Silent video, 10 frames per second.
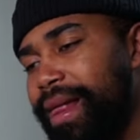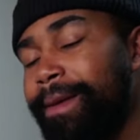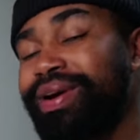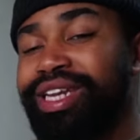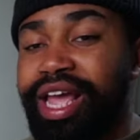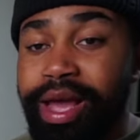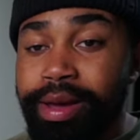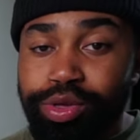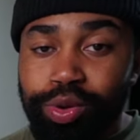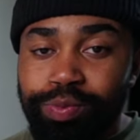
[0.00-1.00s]
I'm going to
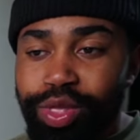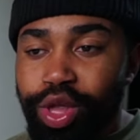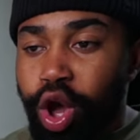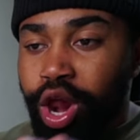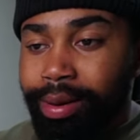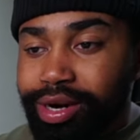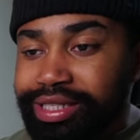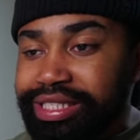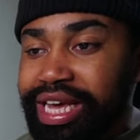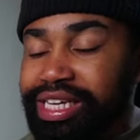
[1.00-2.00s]
DM you. All I'm going to
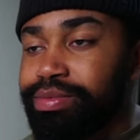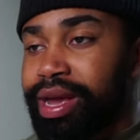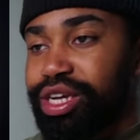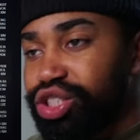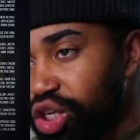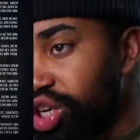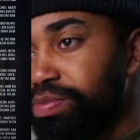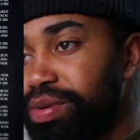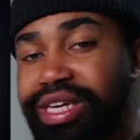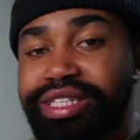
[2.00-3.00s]
say is make sure.
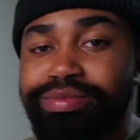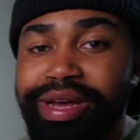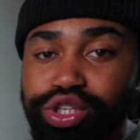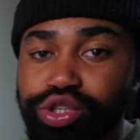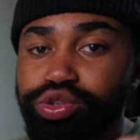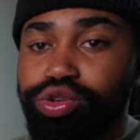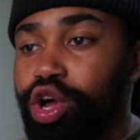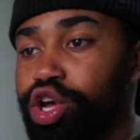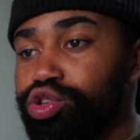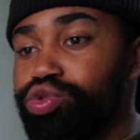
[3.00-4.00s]
Please, make sure you
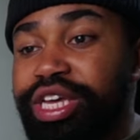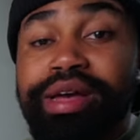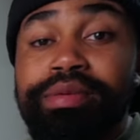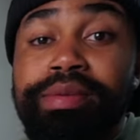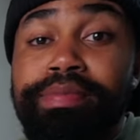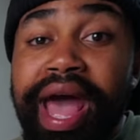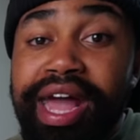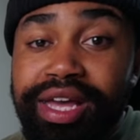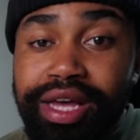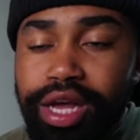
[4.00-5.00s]
DM me
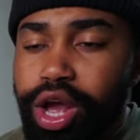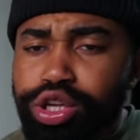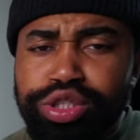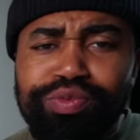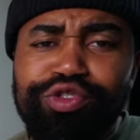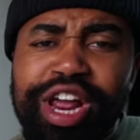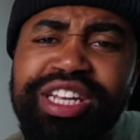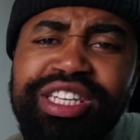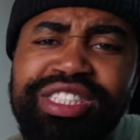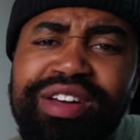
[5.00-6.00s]
back. On some
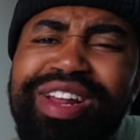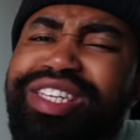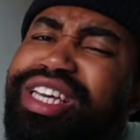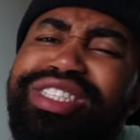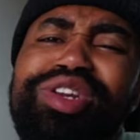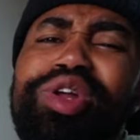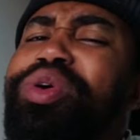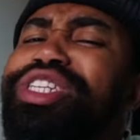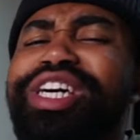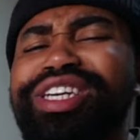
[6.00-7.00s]
friendly stuff. Let's get to know
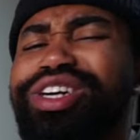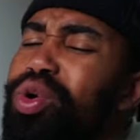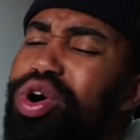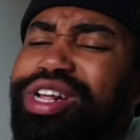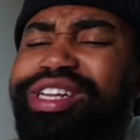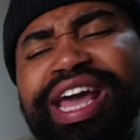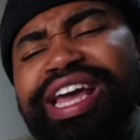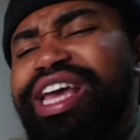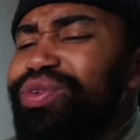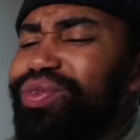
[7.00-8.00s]
each other. Go on a date
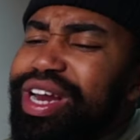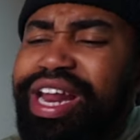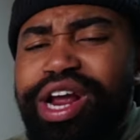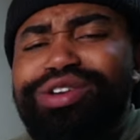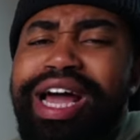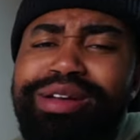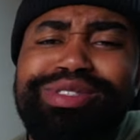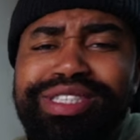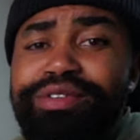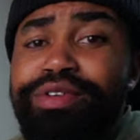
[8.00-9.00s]
here and there type
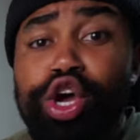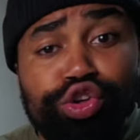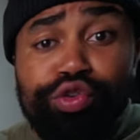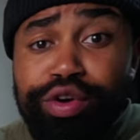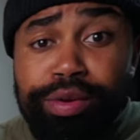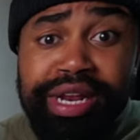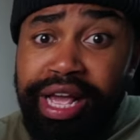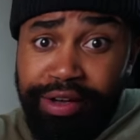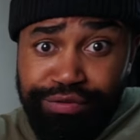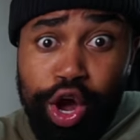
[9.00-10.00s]
stuff. You feel me?
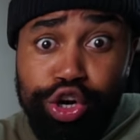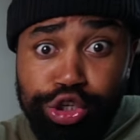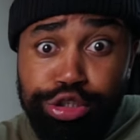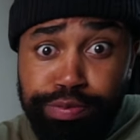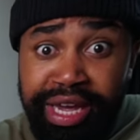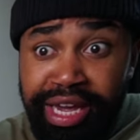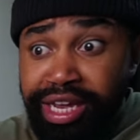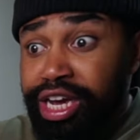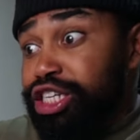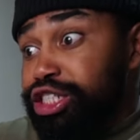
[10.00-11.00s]
Like, if y'all know
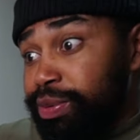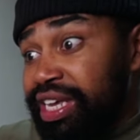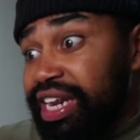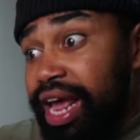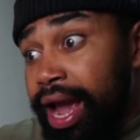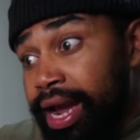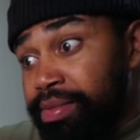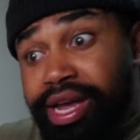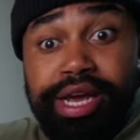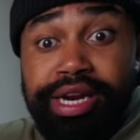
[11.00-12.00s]
Speed and
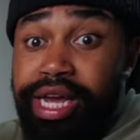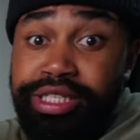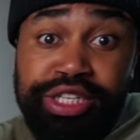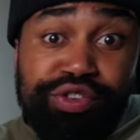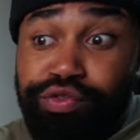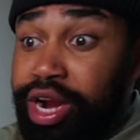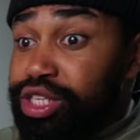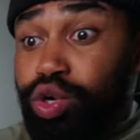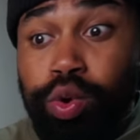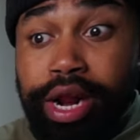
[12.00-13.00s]
Amy, they just friends
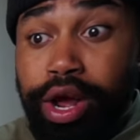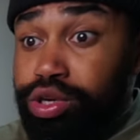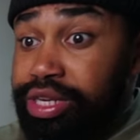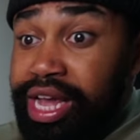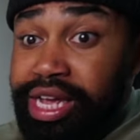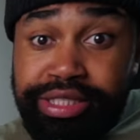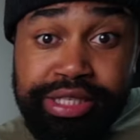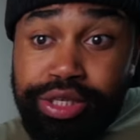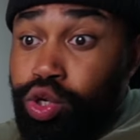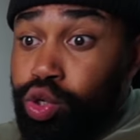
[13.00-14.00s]
going on dates,
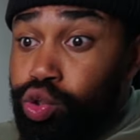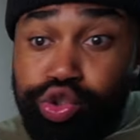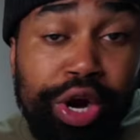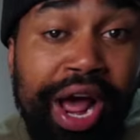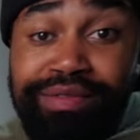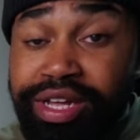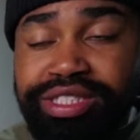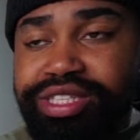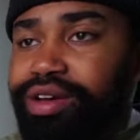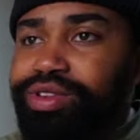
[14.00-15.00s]
you know, traveling
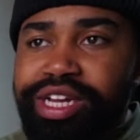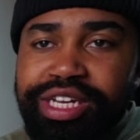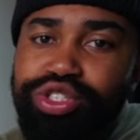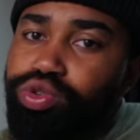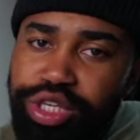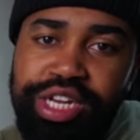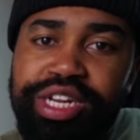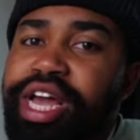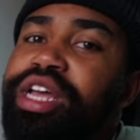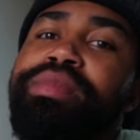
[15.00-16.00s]
stuff. Look at SOOJIN.
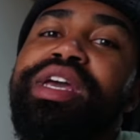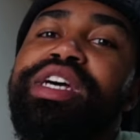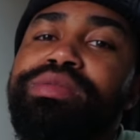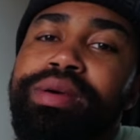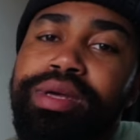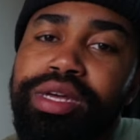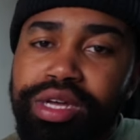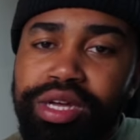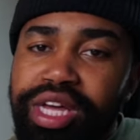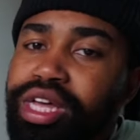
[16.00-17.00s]
That could be us, baby.
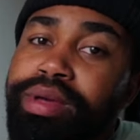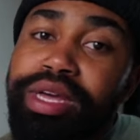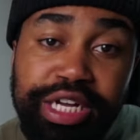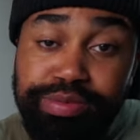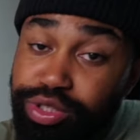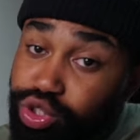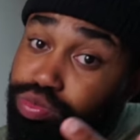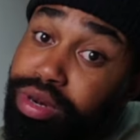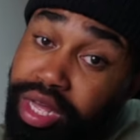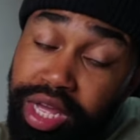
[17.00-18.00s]
It could be us, but you
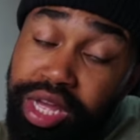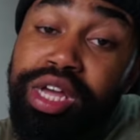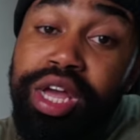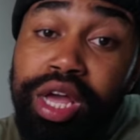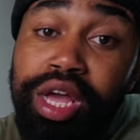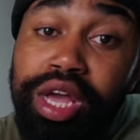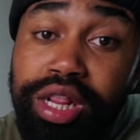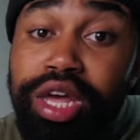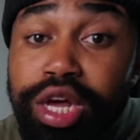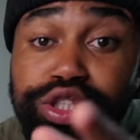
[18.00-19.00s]
playing.
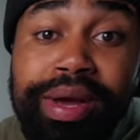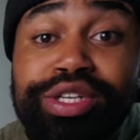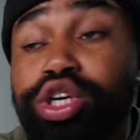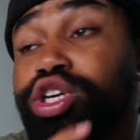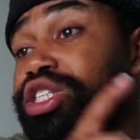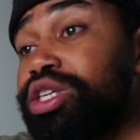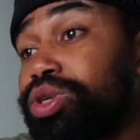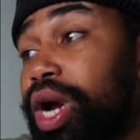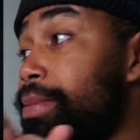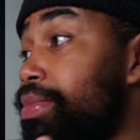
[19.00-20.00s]
So make sure y'all
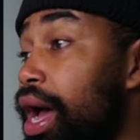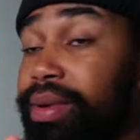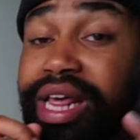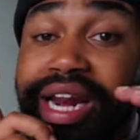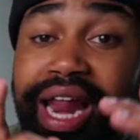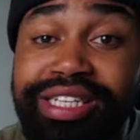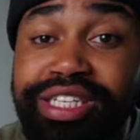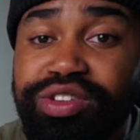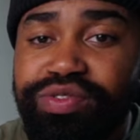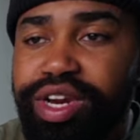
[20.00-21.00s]
subscribe, comment, and like to
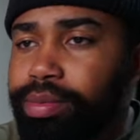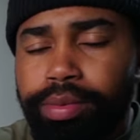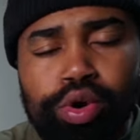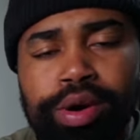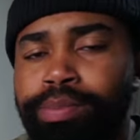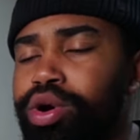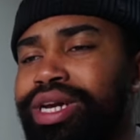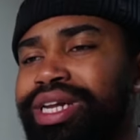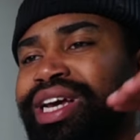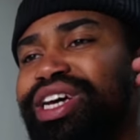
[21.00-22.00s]
this video. But more
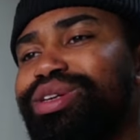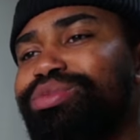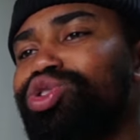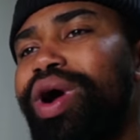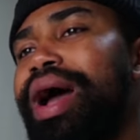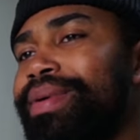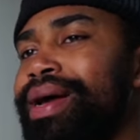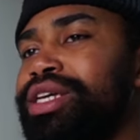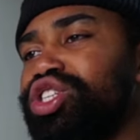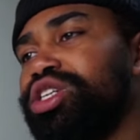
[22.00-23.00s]
importantly, subscribe. I
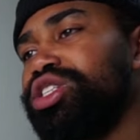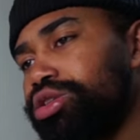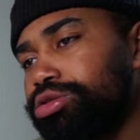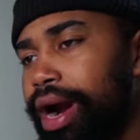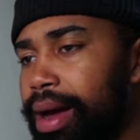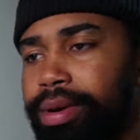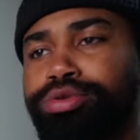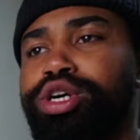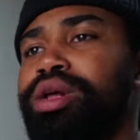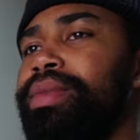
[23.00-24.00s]
need y'all to subscribe. I'm
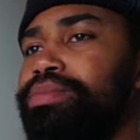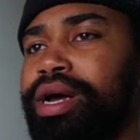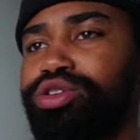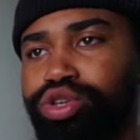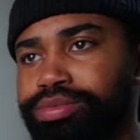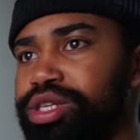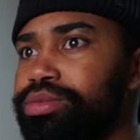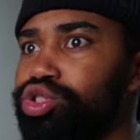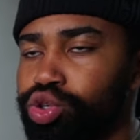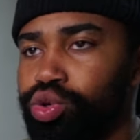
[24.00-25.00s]
trying to make my dreams come
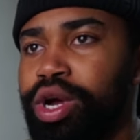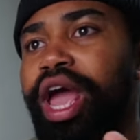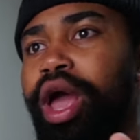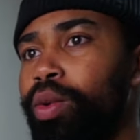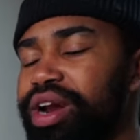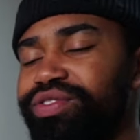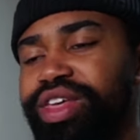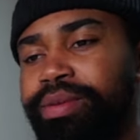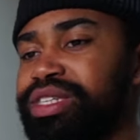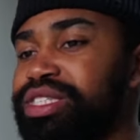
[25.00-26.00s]
true. And one of
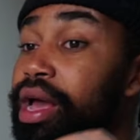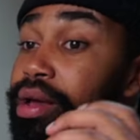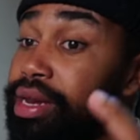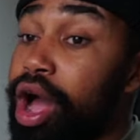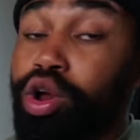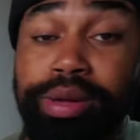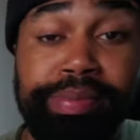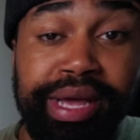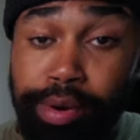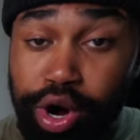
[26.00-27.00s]
them is not only
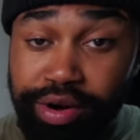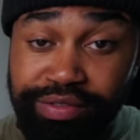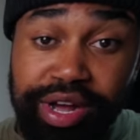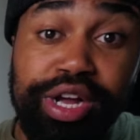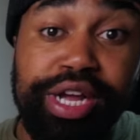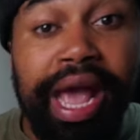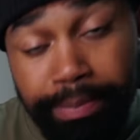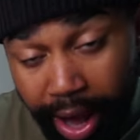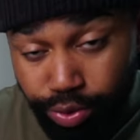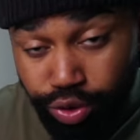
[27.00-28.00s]
being part of a
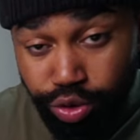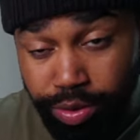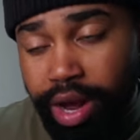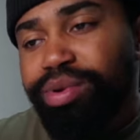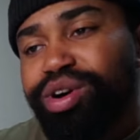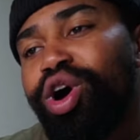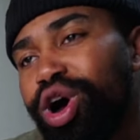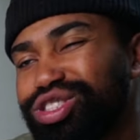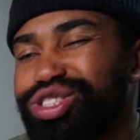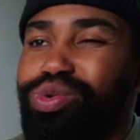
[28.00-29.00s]
K-pop group, but
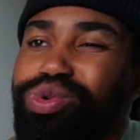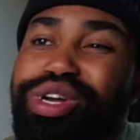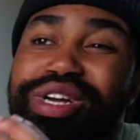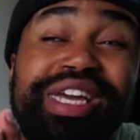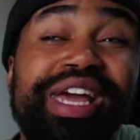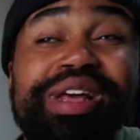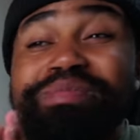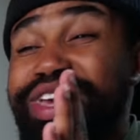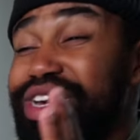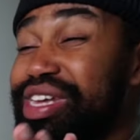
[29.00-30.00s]
also getting
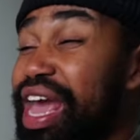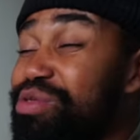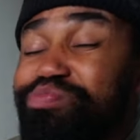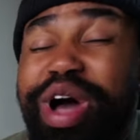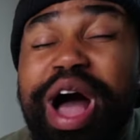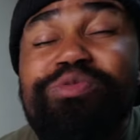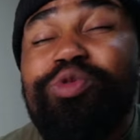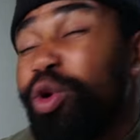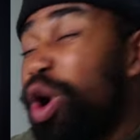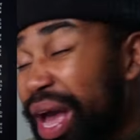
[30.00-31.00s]
me a K-pop
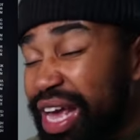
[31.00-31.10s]
woman.